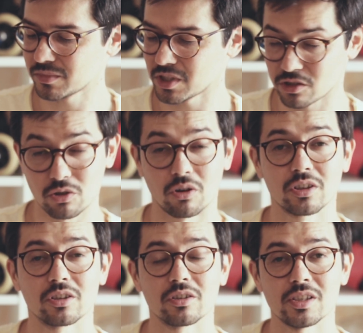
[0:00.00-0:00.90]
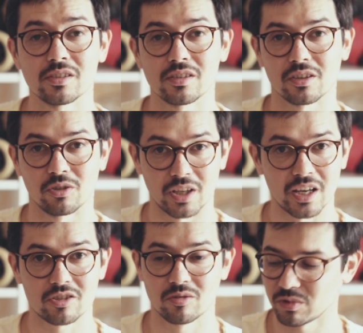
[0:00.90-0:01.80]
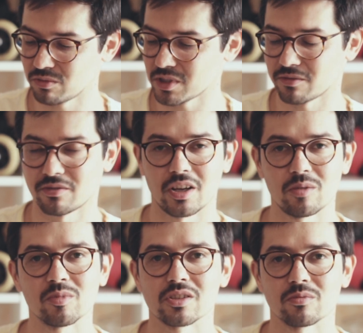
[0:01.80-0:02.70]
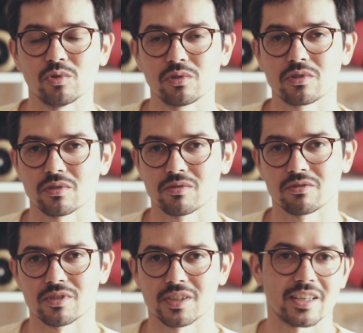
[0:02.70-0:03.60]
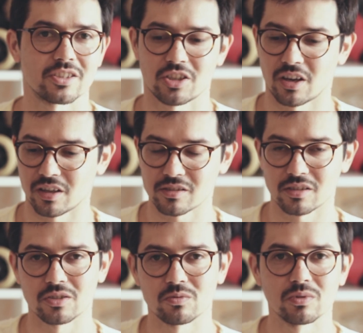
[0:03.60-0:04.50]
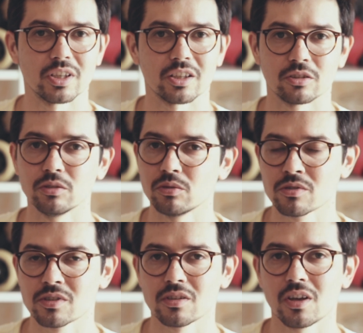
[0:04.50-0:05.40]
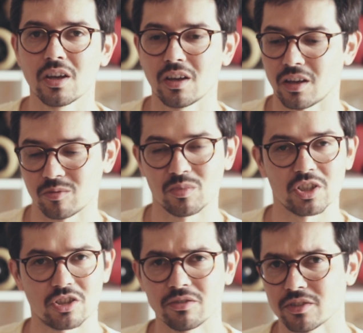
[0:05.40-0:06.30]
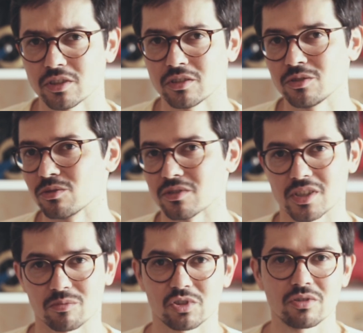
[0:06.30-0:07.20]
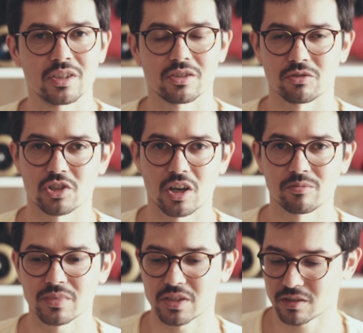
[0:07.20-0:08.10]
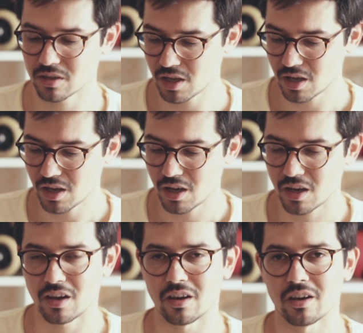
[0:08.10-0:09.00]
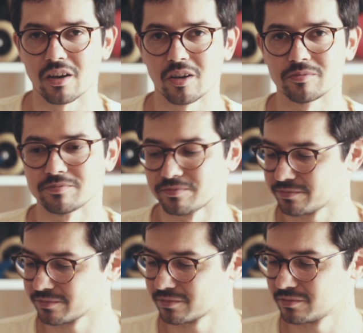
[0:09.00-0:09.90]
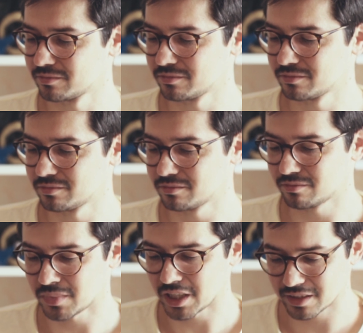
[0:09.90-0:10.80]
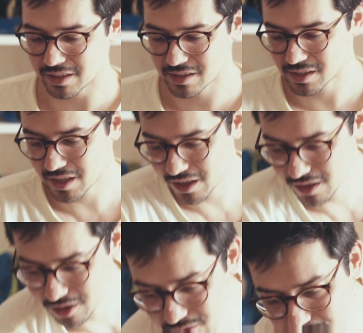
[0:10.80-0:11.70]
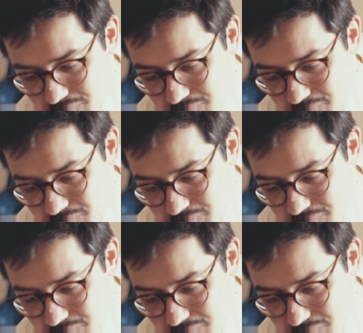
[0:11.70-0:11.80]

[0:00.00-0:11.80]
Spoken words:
the stronger is the connection between the frame and the boot, so there is less chance that it will get loose and be shifted during some tricks and jumps. But let's say